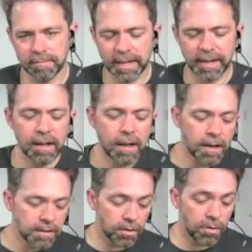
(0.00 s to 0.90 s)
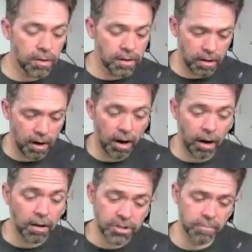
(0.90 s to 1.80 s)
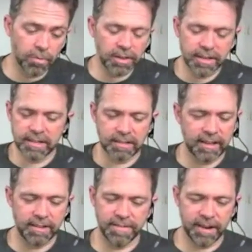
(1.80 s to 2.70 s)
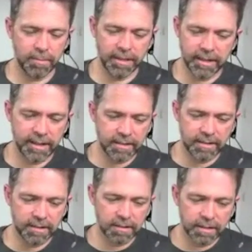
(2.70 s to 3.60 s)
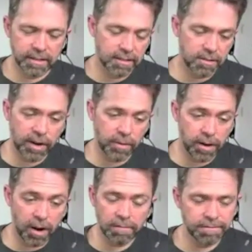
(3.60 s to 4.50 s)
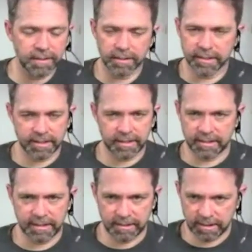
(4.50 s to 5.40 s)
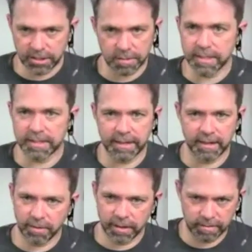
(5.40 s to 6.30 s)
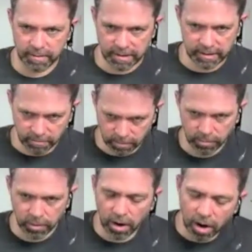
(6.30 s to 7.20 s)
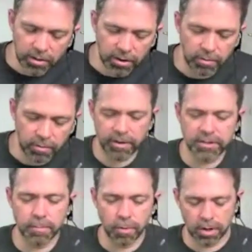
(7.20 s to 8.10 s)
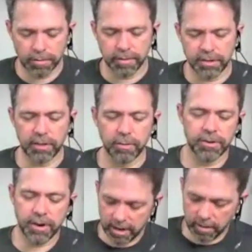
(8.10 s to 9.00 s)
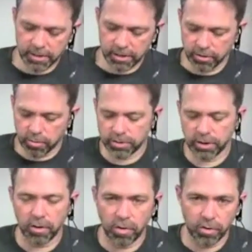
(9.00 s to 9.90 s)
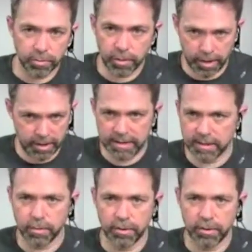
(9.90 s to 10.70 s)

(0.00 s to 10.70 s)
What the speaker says: Yeah. So our gym really is like a family, and it's great. We all feel it. It's not just me saying it. We're all there. We're very supportive of each other. We try to help each other towards our goals, and we recognize that